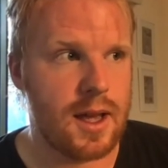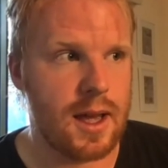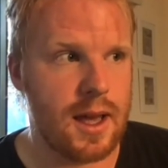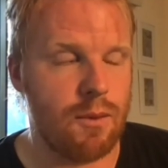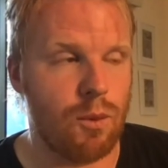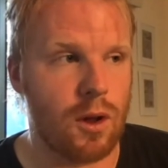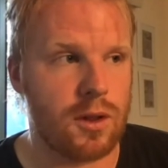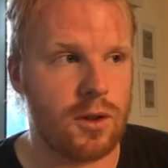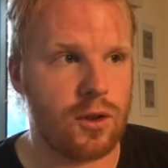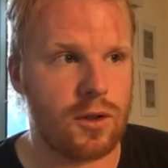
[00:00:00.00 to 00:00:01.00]
it
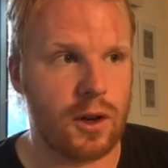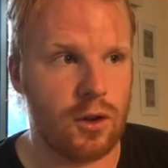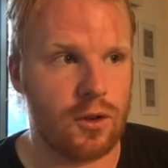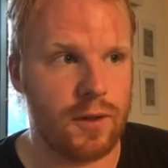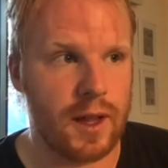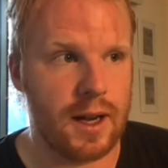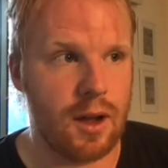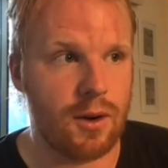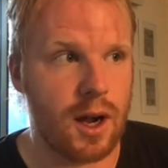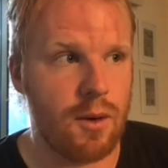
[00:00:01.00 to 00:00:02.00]
wasn't just the launch of their
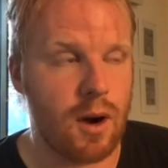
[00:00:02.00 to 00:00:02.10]
logo.